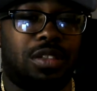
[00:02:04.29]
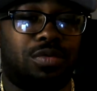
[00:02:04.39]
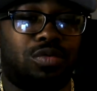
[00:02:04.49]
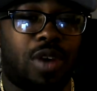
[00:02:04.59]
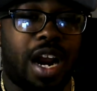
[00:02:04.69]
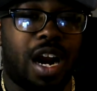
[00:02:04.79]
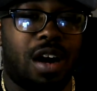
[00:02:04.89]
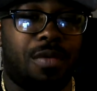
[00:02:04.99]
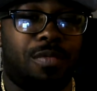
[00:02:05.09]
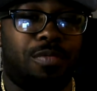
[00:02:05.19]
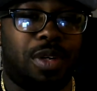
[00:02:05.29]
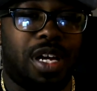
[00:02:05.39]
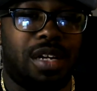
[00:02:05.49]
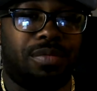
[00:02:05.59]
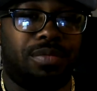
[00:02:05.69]
rare,
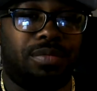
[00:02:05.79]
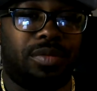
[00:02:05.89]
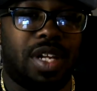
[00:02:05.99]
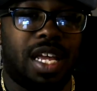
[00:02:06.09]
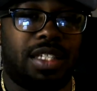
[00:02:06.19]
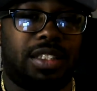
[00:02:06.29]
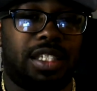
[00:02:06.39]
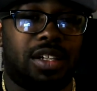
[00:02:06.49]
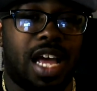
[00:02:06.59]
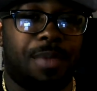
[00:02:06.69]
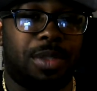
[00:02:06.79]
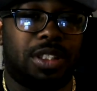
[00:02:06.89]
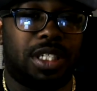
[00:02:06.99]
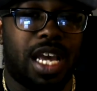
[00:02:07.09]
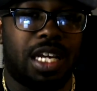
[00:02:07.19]
but it still
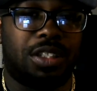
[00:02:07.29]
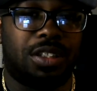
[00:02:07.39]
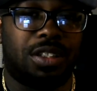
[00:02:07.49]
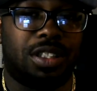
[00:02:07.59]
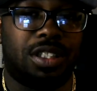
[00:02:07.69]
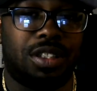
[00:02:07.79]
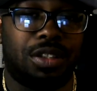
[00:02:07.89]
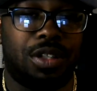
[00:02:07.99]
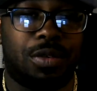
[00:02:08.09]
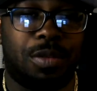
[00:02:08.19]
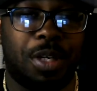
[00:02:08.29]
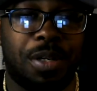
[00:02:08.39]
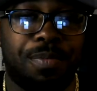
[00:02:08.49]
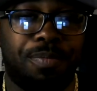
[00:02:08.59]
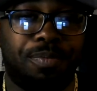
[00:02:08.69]
happens occasionally. You know what I
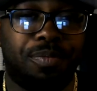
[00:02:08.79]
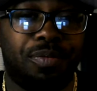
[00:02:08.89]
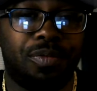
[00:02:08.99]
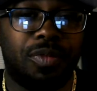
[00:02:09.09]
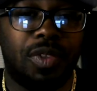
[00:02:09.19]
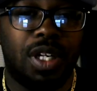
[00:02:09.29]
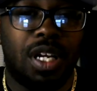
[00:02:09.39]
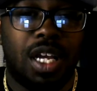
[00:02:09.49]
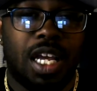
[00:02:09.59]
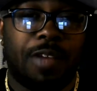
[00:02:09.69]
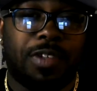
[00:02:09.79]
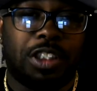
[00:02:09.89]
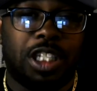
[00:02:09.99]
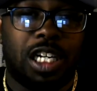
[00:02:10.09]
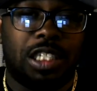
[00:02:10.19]
mean? If a
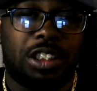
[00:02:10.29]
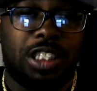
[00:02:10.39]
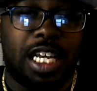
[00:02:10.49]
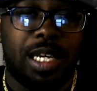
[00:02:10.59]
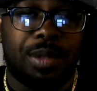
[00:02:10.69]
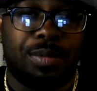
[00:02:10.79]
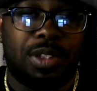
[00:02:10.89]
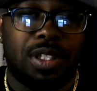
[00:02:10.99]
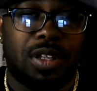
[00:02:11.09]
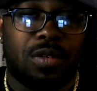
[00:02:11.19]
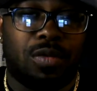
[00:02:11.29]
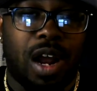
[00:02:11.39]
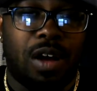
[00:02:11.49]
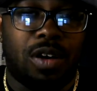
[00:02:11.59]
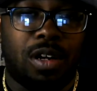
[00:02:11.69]
judge deems the
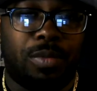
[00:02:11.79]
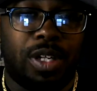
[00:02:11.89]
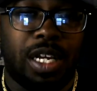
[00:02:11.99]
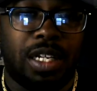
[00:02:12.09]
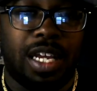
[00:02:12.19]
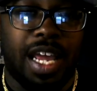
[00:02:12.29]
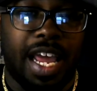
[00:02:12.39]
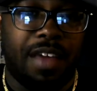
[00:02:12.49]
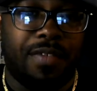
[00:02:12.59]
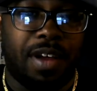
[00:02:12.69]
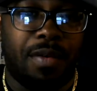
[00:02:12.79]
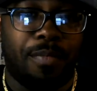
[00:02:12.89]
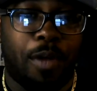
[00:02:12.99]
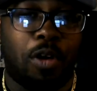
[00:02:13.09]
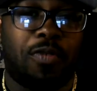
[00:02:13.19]
round completely even,
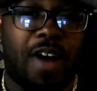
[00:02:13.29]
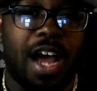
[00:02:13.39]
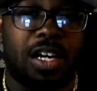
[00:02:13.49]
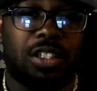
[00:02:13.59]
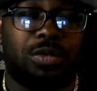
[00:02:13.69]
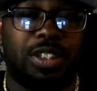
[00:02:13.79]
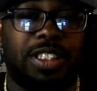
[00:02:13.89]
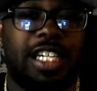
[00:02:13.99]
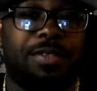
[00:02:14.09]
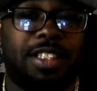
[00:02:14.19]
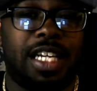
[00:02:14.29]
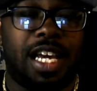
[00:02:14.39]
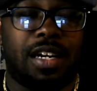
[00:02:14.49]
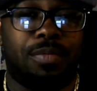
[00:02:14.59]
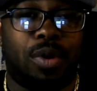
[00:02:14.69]
both fighters receive
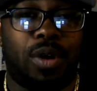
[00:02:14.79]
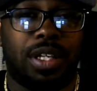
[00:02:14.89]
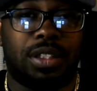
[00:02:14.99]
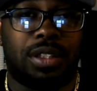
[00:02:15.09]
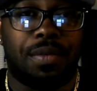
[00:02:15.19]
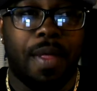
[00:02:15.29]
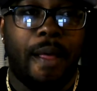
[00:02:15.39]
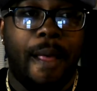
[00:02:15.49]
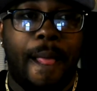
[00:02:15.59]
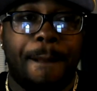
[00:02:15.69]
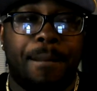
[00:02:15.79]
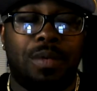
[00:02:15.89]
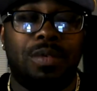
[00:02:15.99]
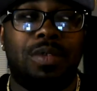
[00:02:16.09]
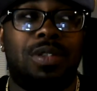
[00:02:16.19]
10 points.
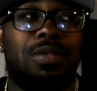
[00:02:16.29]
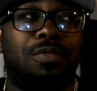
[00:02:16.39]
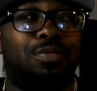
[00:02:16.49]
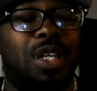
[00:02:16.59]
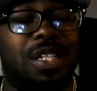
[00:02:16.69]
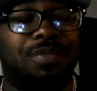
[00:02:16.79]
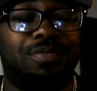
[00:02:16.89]
But